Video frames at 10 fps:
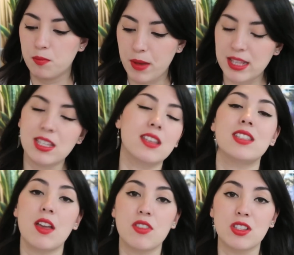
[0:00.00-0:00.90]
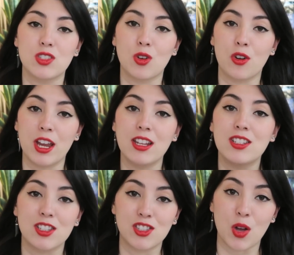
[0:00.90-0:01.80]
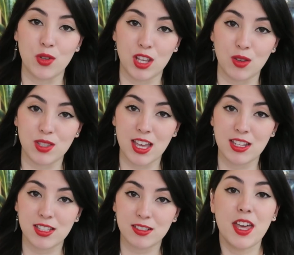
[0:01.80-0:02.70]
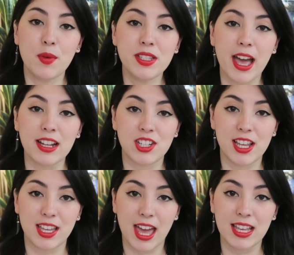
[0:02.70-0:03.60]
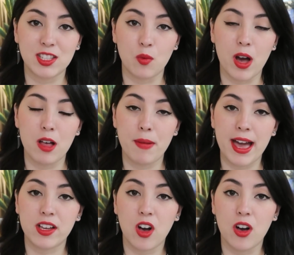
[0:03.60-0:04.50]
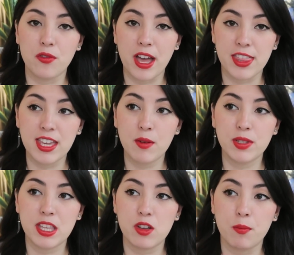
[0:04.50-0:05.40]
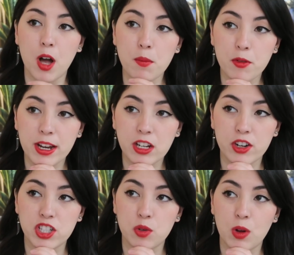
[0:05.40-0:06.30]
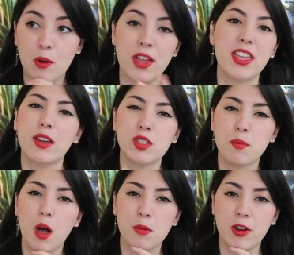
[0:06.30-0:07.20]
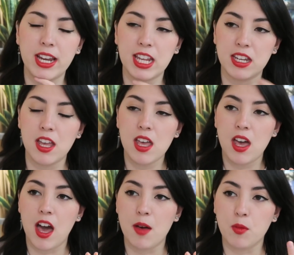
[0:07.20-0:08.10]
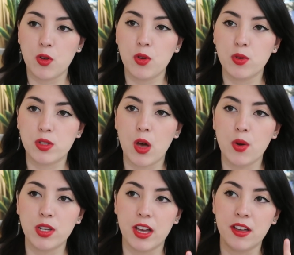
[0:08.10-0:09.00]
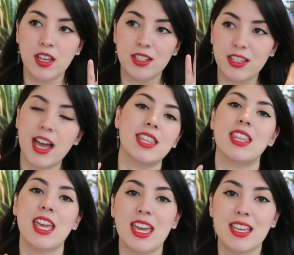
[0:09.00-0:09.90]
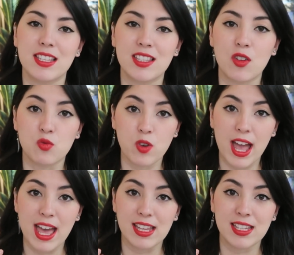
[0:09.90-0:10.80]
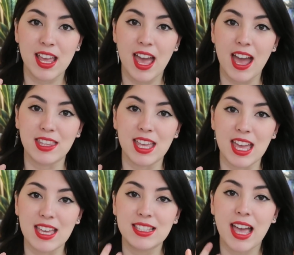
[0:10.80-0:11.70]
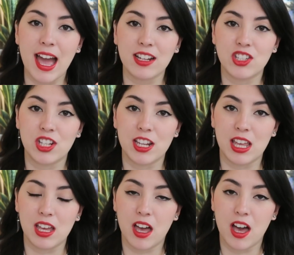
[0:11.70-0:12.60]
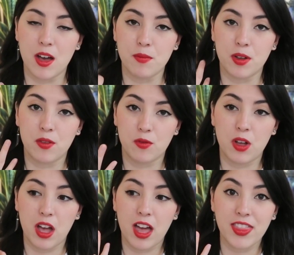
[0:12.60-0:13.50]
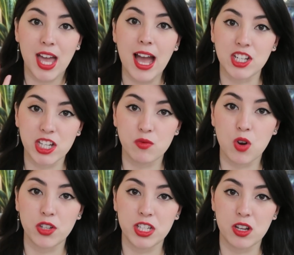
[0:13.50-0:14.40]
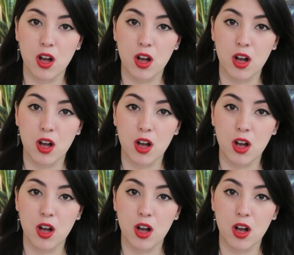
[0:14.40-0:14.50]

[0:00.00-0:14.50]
better safe than sorry, just don't use it. There was actually a case a while back of, I think it was either a Pomeranian or a Chihuahua, I think it was a Pomeranian, whose owner dyed the ears red and the ears actually, they actually rotted